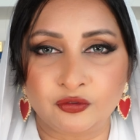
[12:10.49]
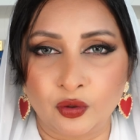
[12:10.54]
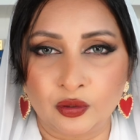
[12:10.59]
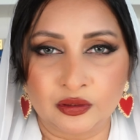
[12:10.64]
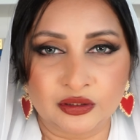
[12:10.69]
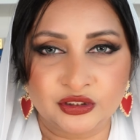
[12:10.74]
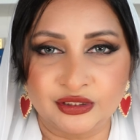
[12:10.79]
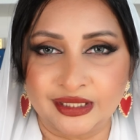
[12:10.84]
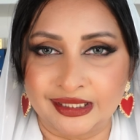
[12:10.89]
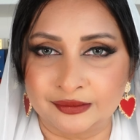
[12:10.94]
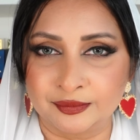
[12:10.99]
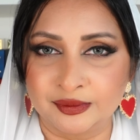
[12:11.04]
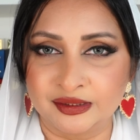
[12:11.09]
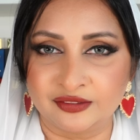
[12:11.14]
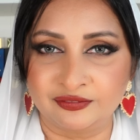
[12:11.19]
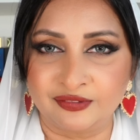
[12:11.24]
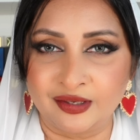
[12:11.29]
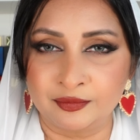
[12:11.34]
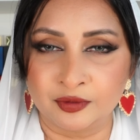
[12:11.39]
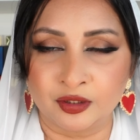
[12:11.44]
all the jasmines,
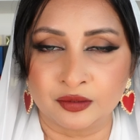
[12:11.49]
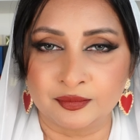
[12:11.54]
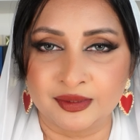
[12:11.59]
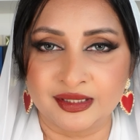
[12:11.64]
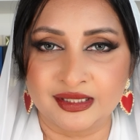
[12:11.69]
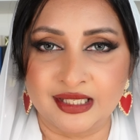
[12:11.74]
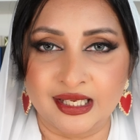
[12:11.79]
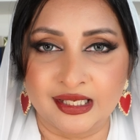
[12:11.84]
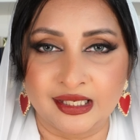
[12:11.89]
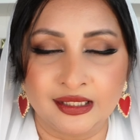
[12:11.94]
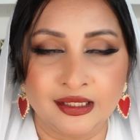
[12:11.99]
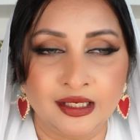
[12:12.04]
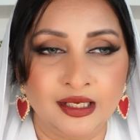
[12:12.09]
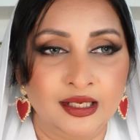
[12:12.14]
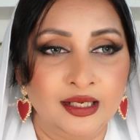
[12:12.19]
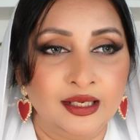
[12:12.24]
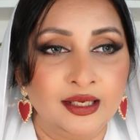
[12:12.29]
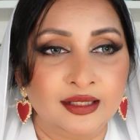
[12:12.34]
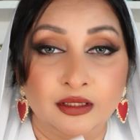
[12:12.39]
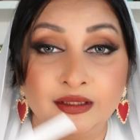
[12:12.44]
if I'm not mistaken.